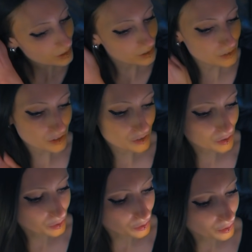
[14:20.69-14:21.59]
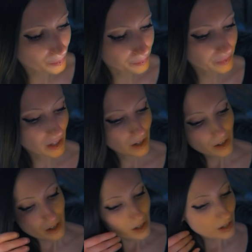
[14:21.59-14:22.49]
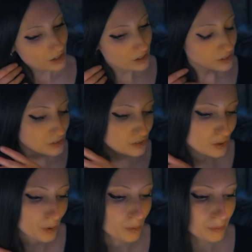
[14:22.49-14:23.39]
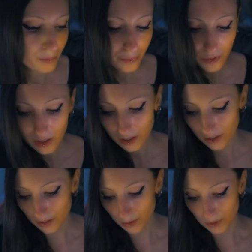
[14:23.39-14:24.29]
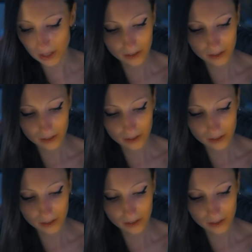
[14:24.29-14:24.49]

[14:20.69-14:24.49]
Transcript: just so you know. So let me